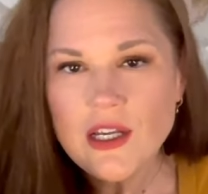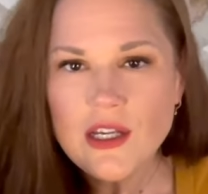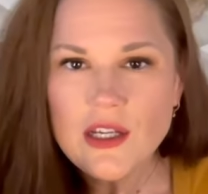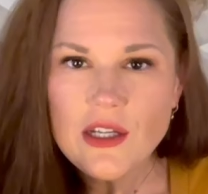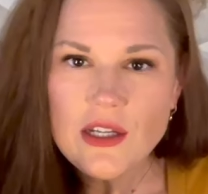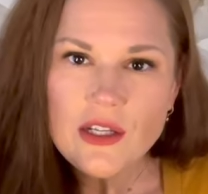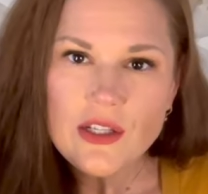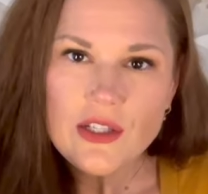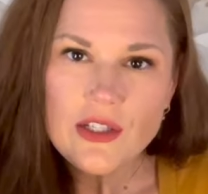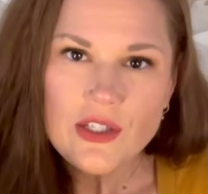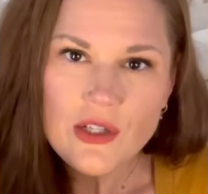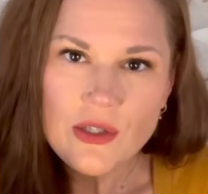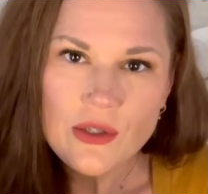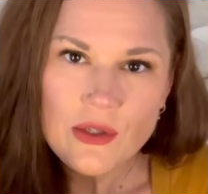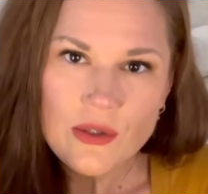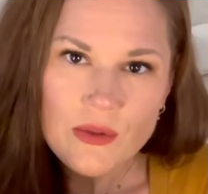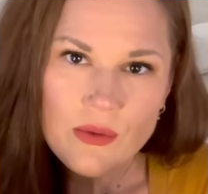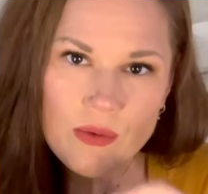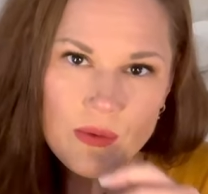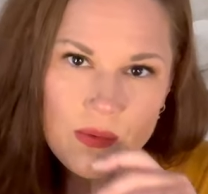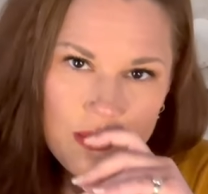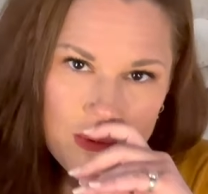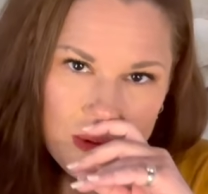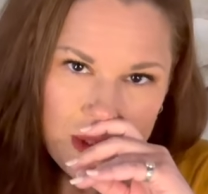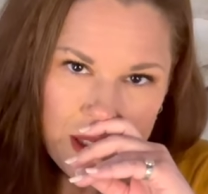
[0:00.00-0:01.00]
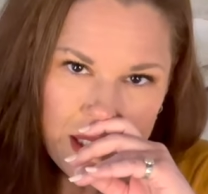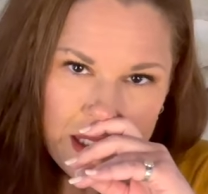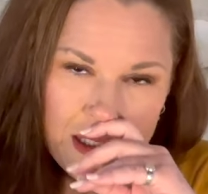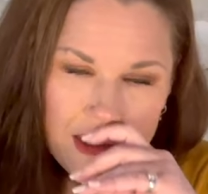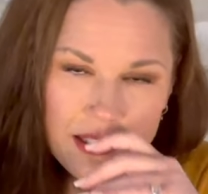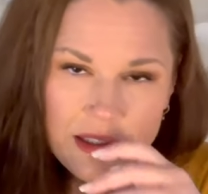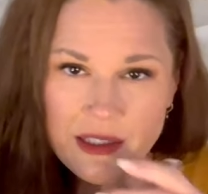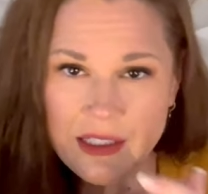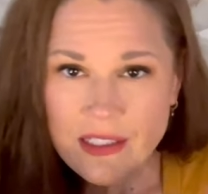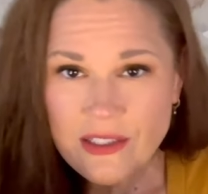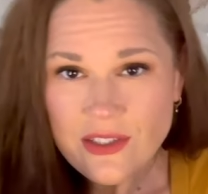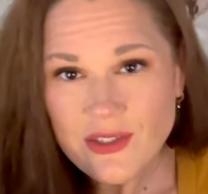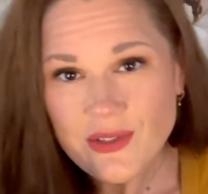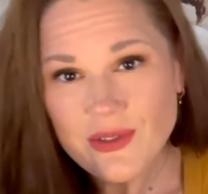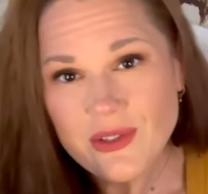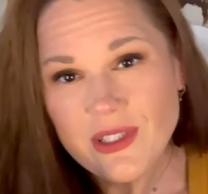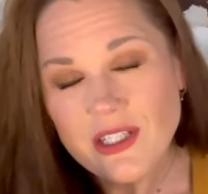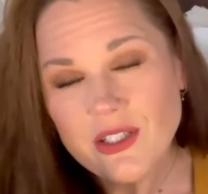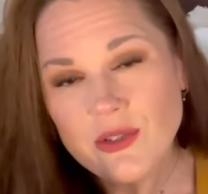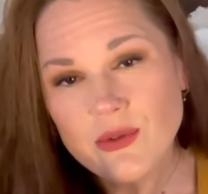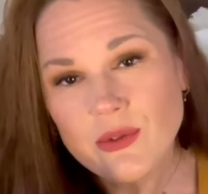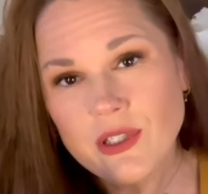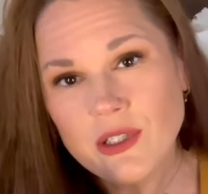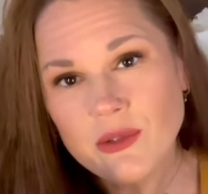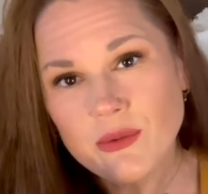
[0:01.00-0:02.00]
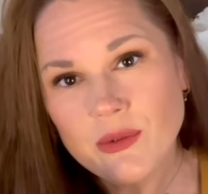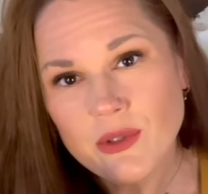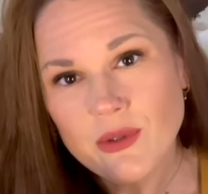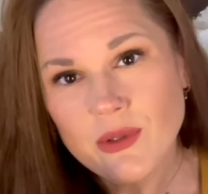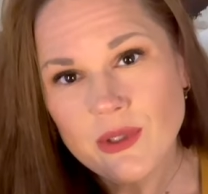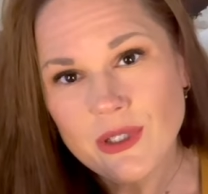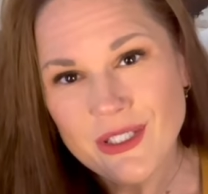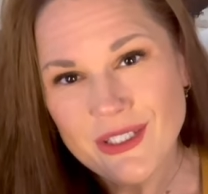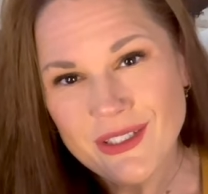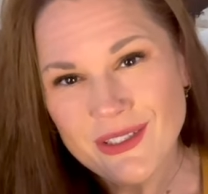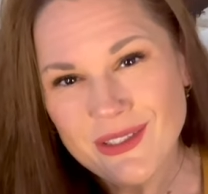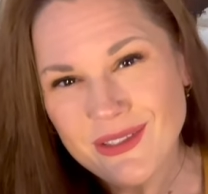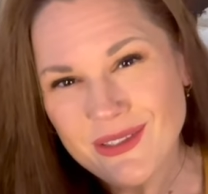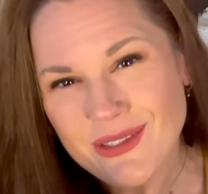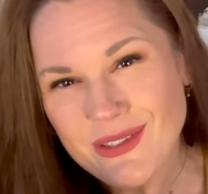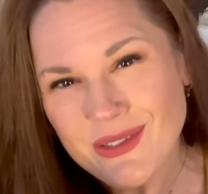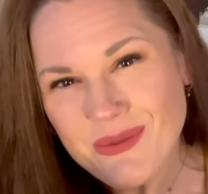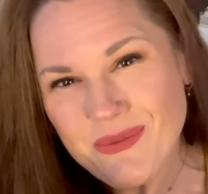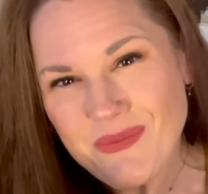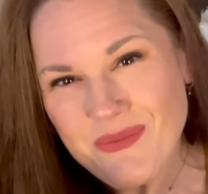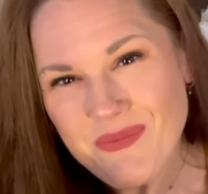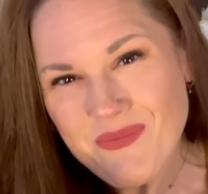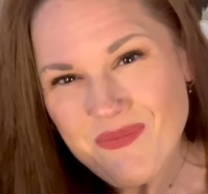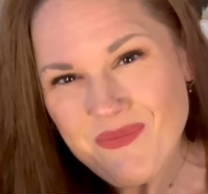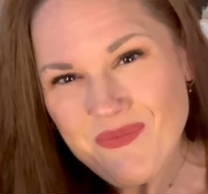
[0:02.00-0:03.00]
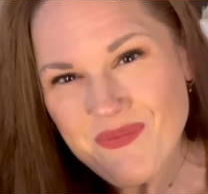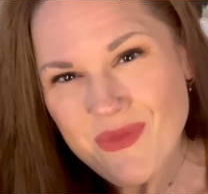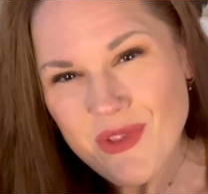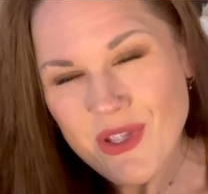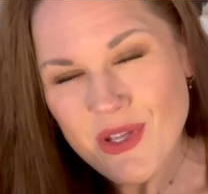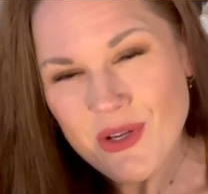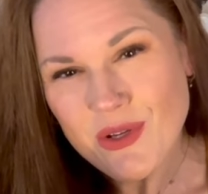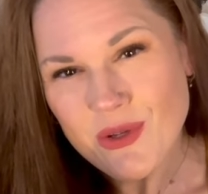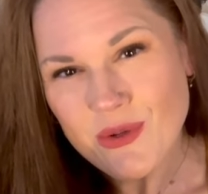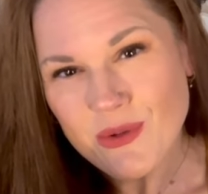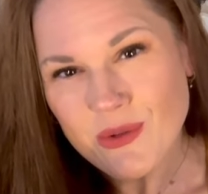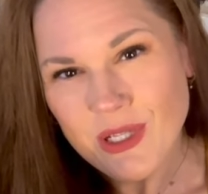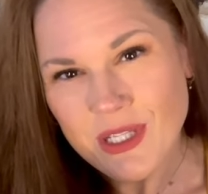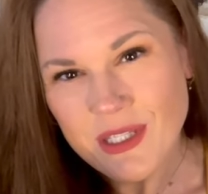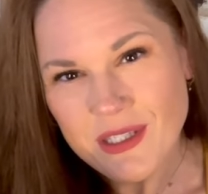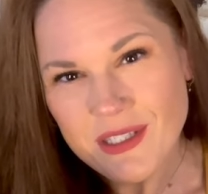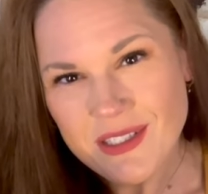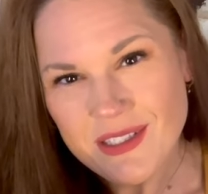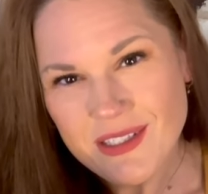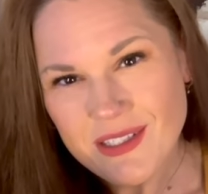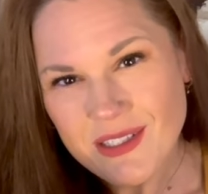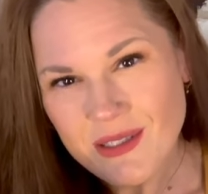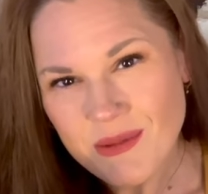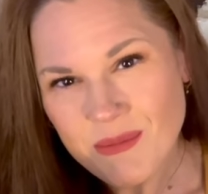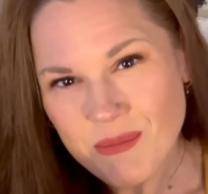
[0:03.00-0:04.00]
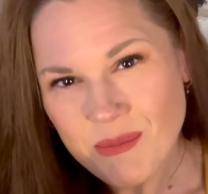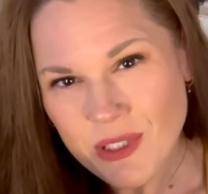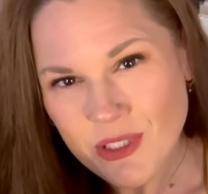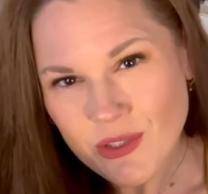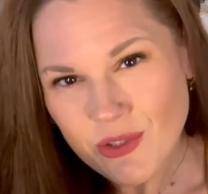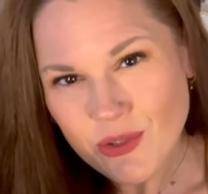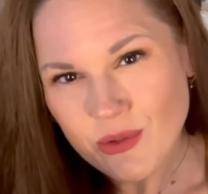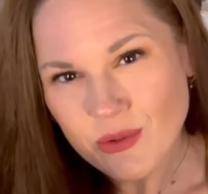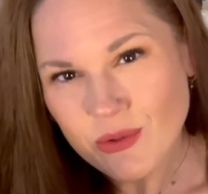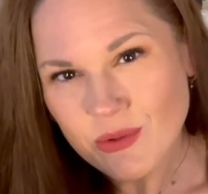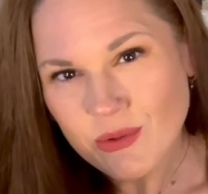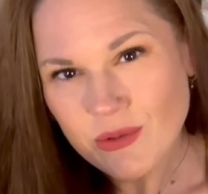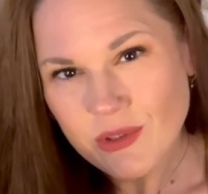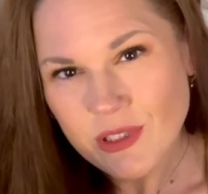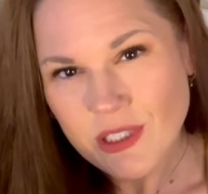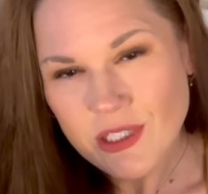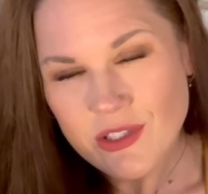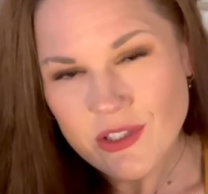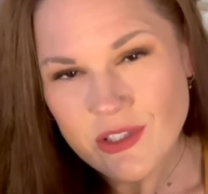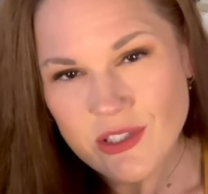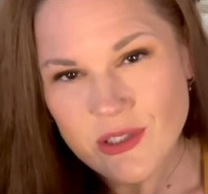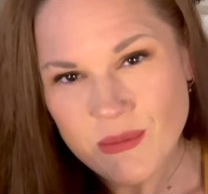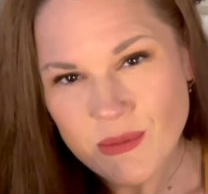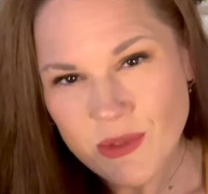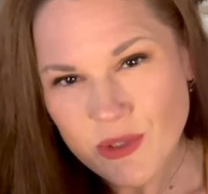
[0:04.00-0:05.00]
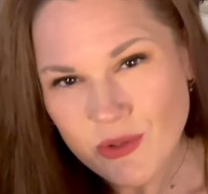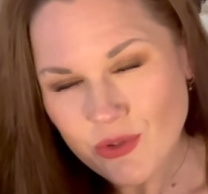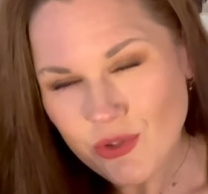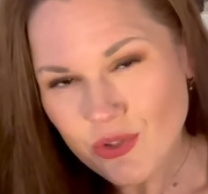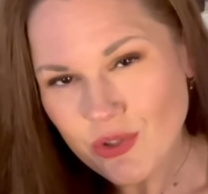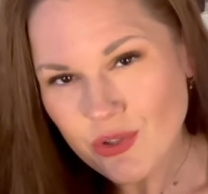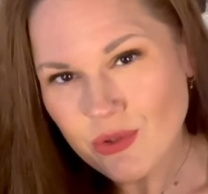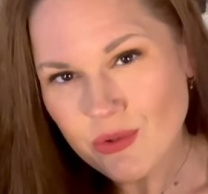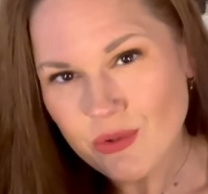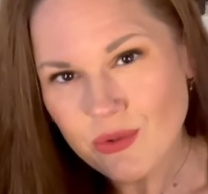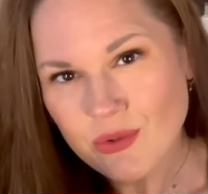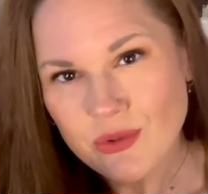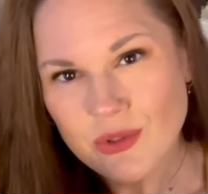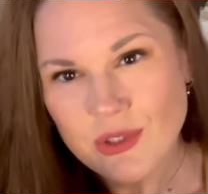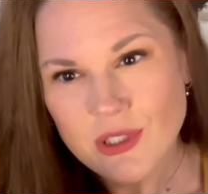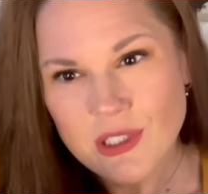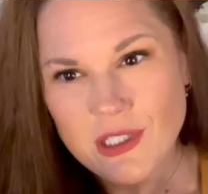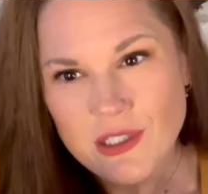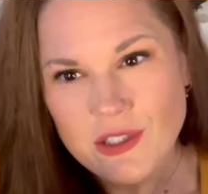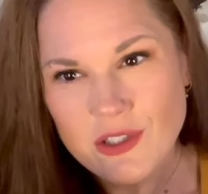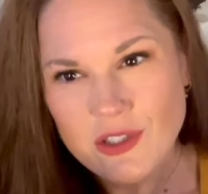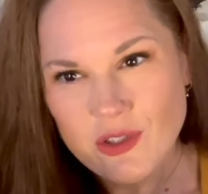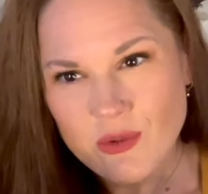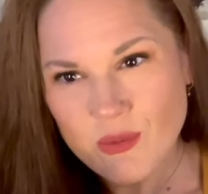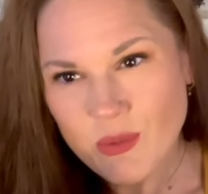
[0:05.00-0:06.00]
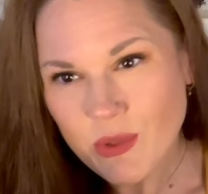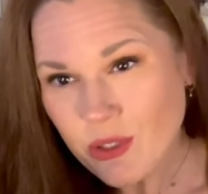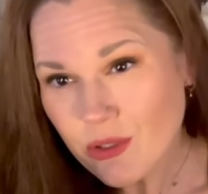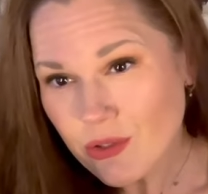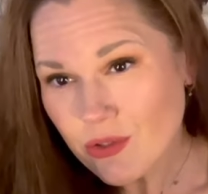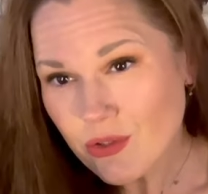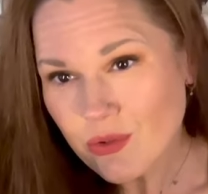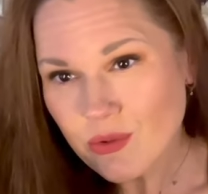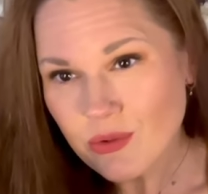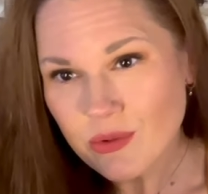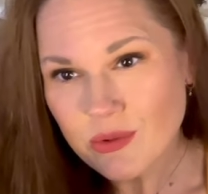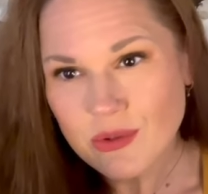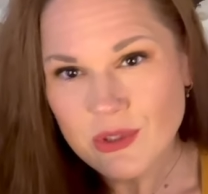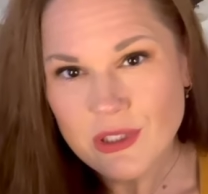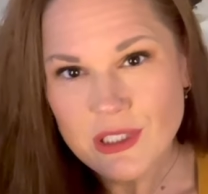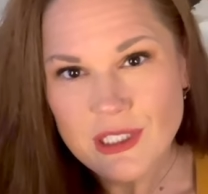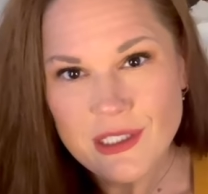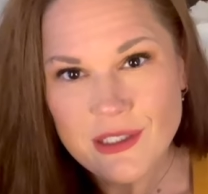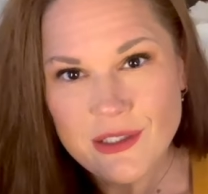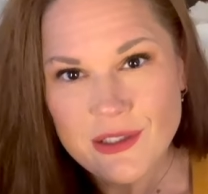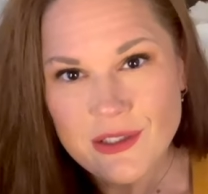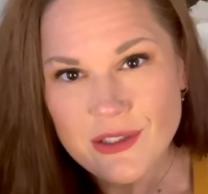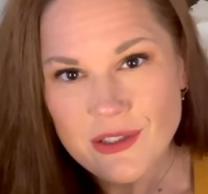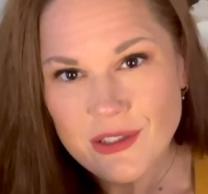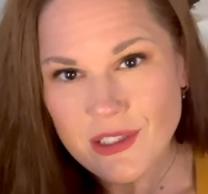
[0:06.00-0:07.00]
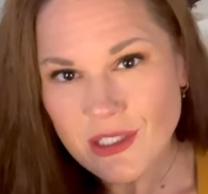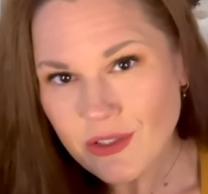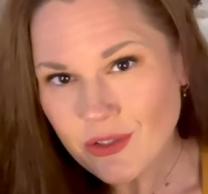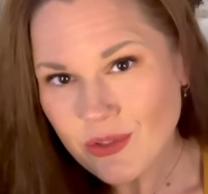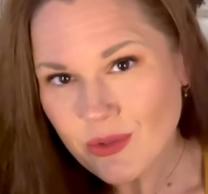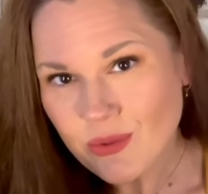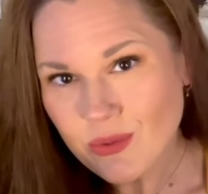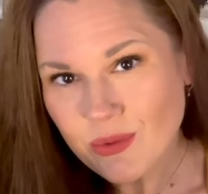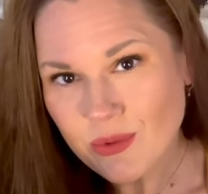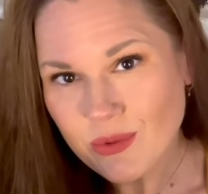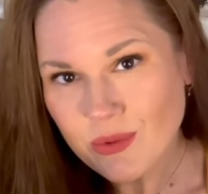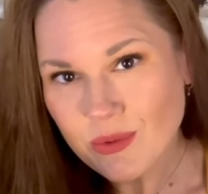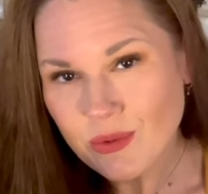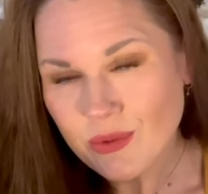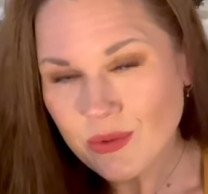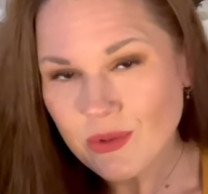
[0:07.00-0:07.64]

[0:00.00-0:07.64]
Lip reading: So, yeah, that's what unrequited is, you know. And it's a mental, it's emotional, it's spiritual, it's sexual.